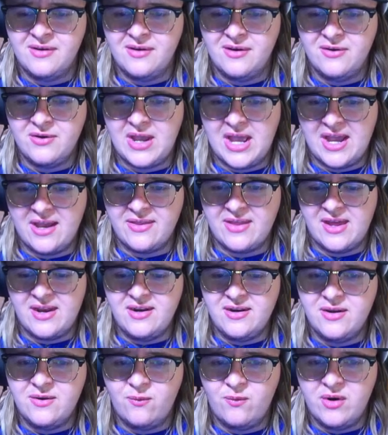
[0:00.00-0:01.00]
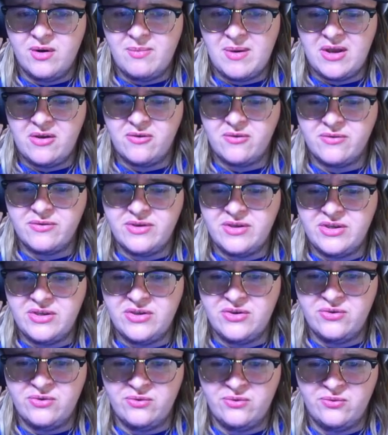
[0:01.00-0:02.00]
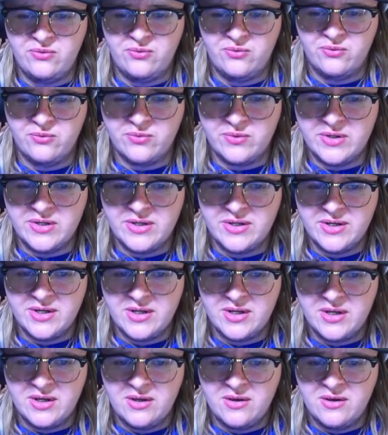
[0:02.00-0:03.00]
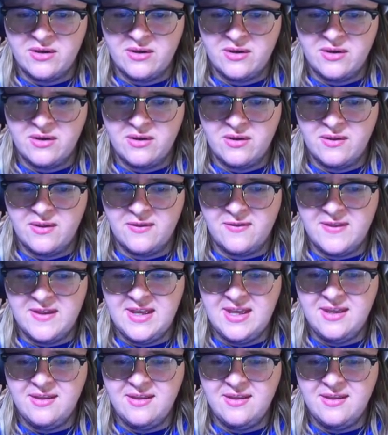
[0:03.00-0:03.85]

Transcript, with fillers: Okay, then. What about you? The thing